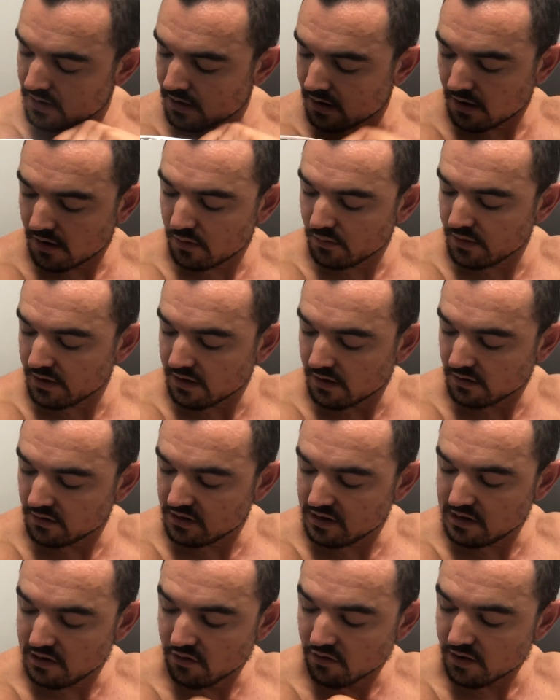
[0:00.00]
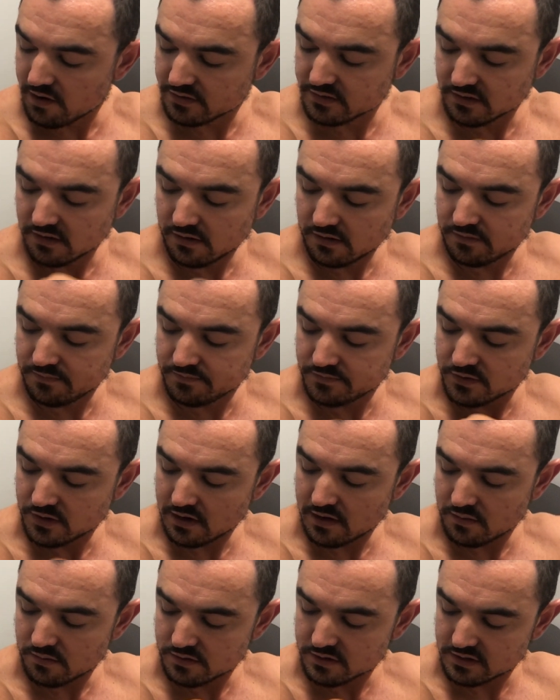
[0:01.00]
Now we can degristle.
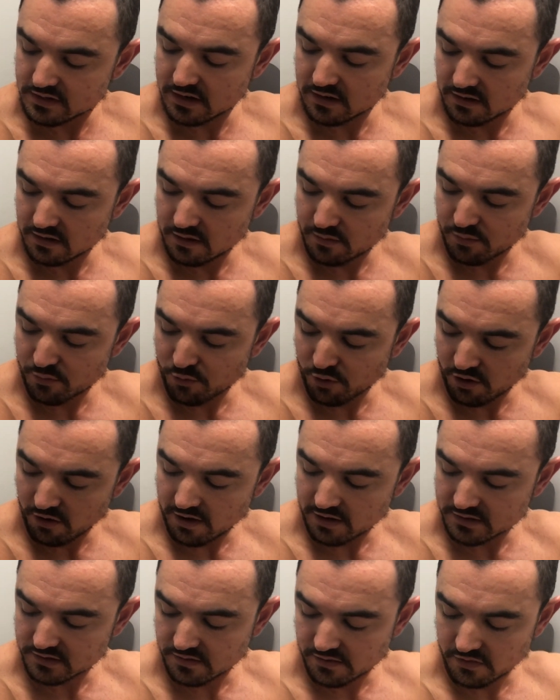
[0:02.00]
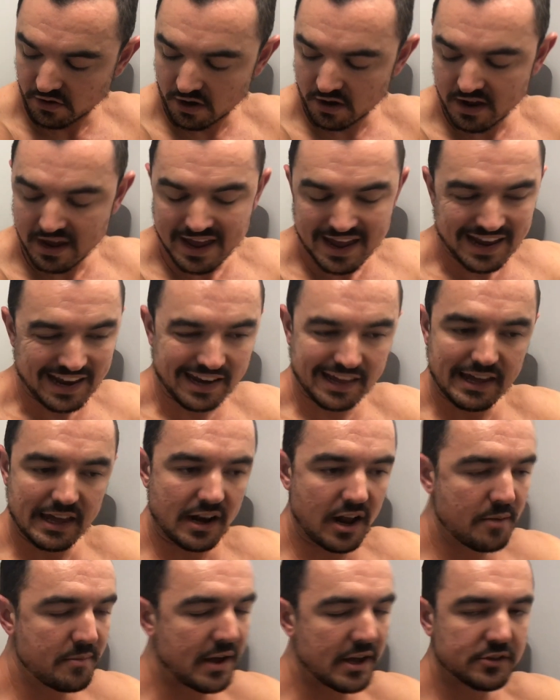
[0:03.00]
So now we'll just get a little bit more gristle in there. And
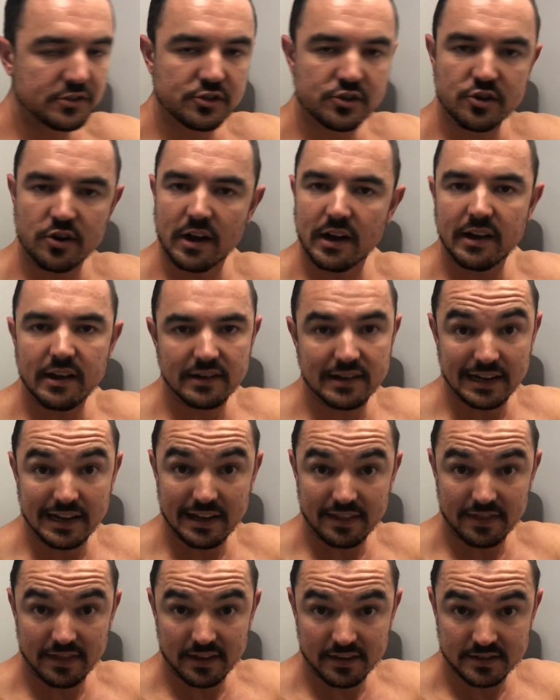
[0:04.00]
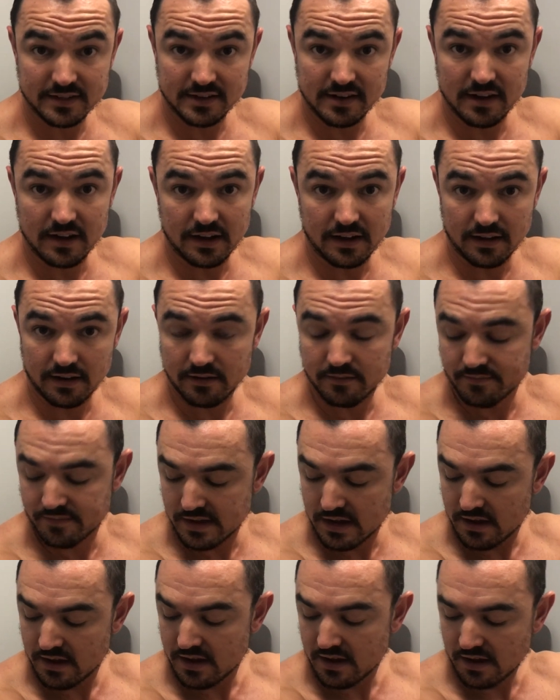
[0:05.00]
again, I'm not straining to get this done.
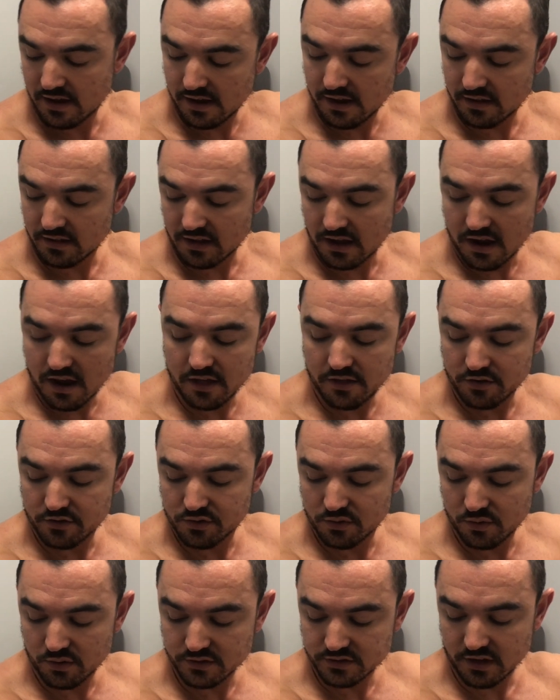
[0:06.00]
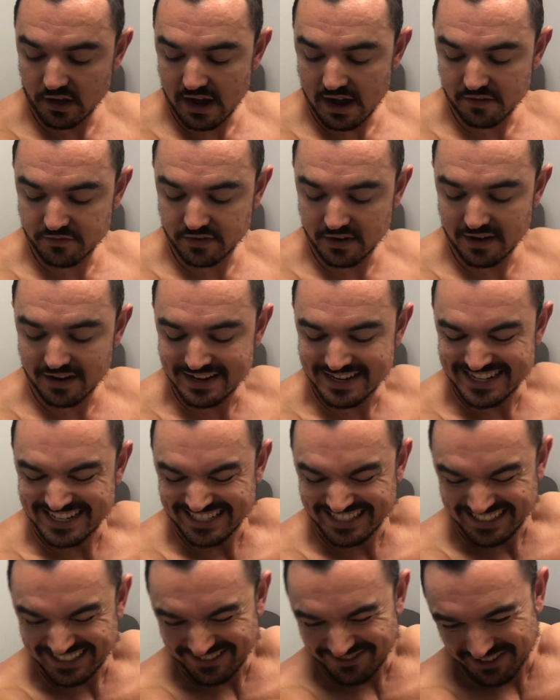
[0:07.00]
A lot of other tools I'll have to
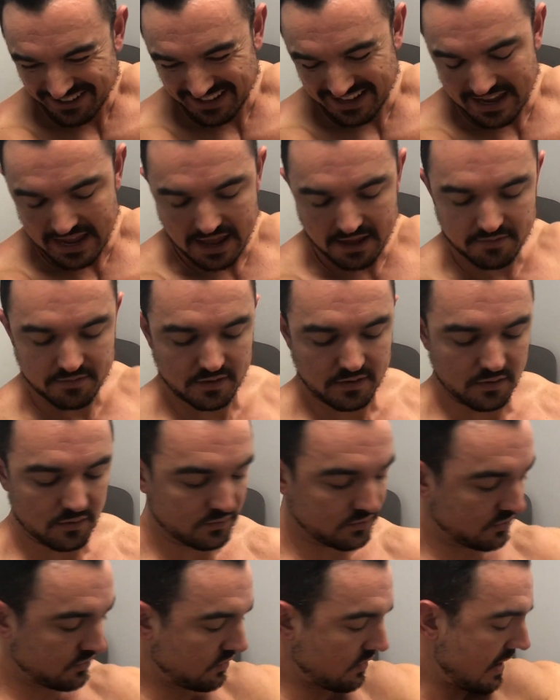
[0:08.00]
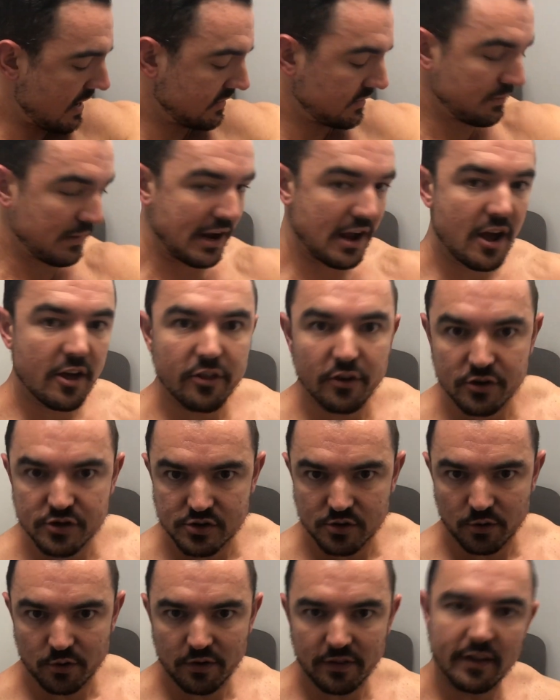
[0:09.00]
really stress my other
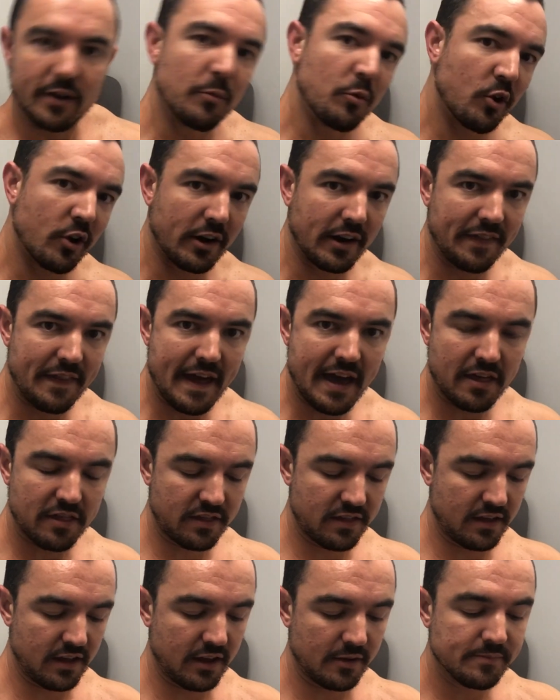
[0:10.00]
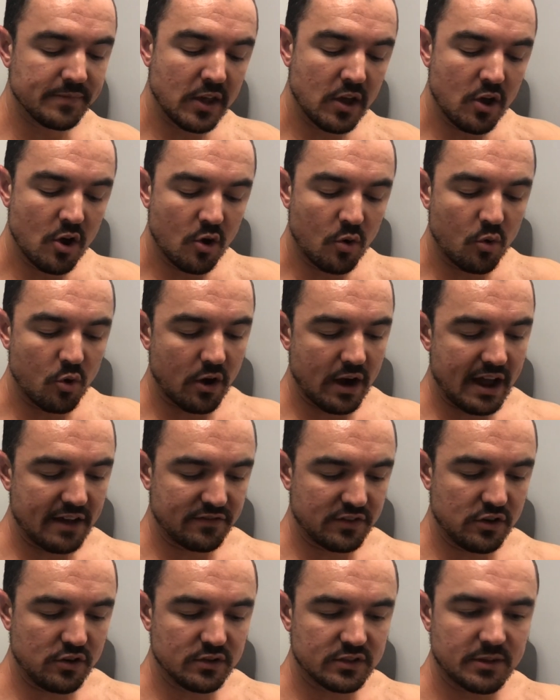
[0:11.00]
shoulder, then I'm working on that thing, or I
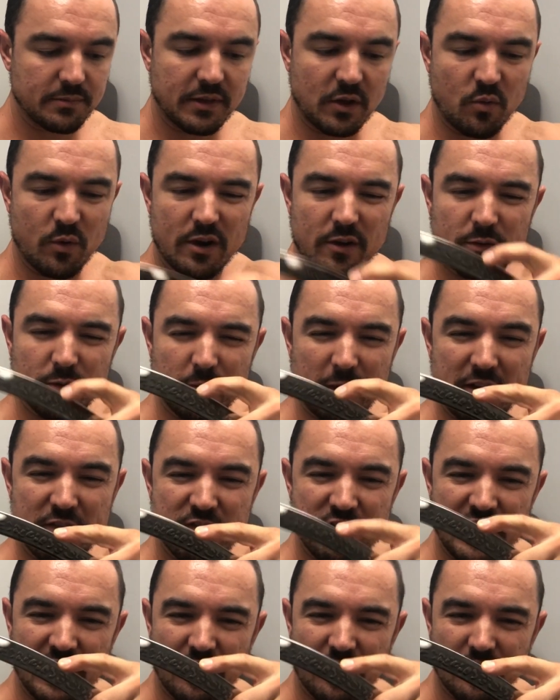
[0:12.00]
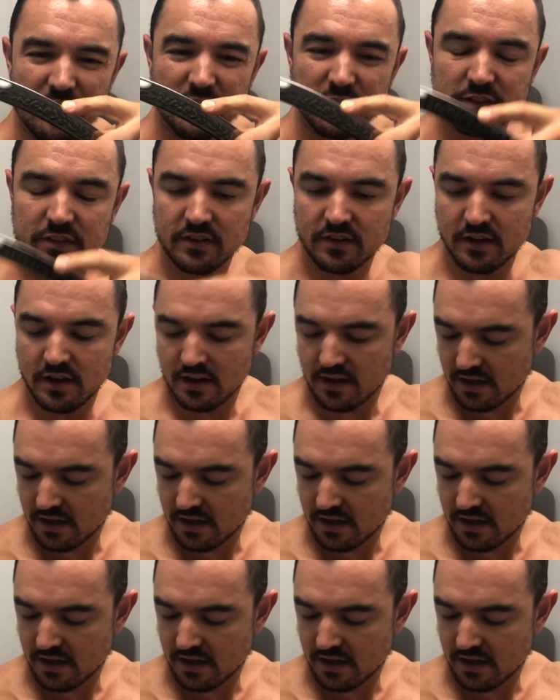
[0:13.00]
have to do something weird with my fingers.